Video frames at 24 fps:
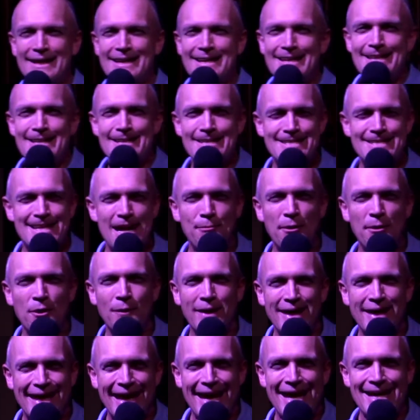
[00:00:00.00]
It's coming
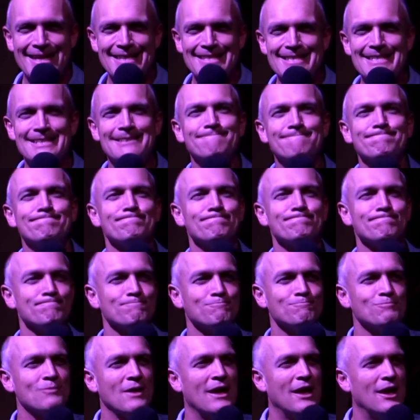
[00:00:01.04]
weekend.
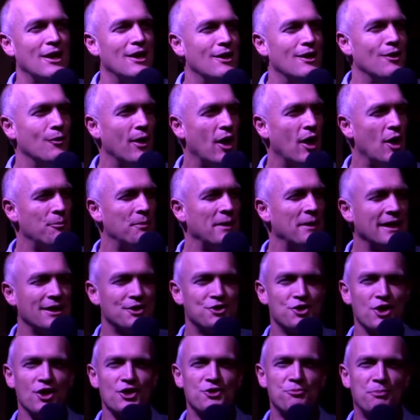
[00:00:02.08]
We're opening a
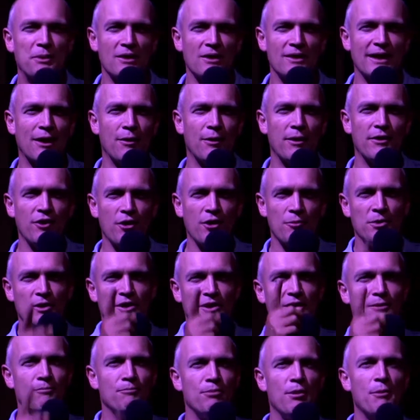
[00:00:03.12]
church building. I wonder if you could put the
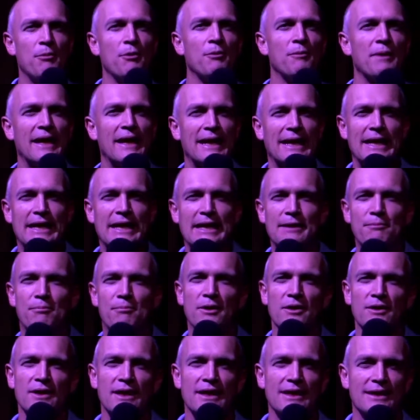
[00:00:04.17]
Popo Mini
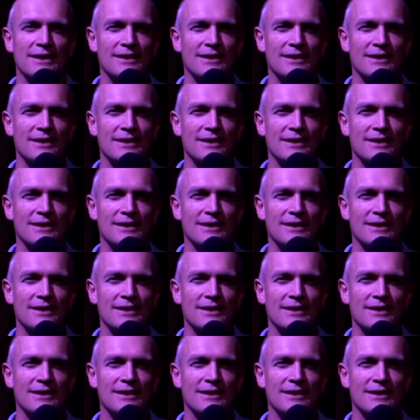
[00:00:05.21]
building